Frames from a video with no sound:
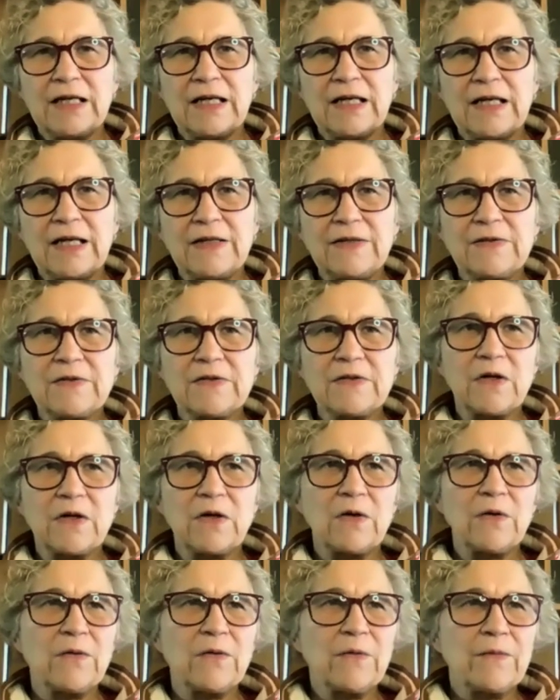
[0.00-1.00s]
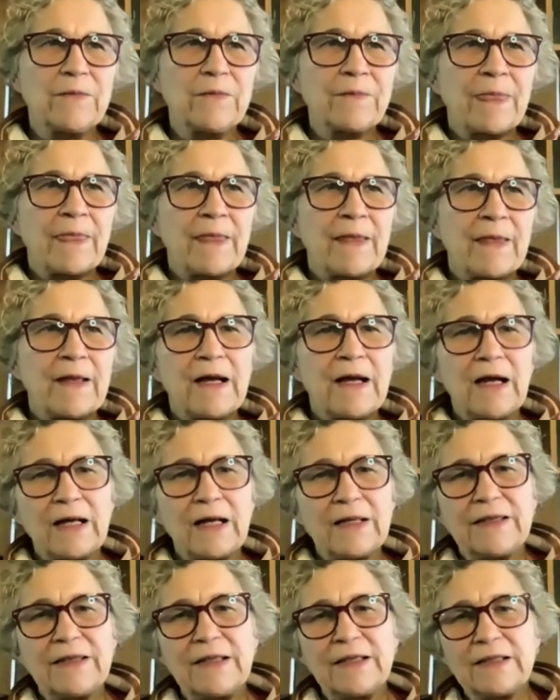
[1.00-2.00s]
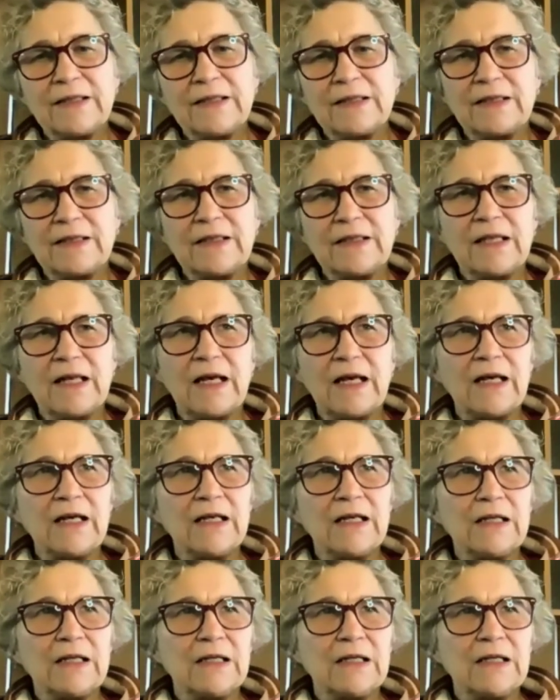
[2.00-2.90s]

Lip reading: And so I think that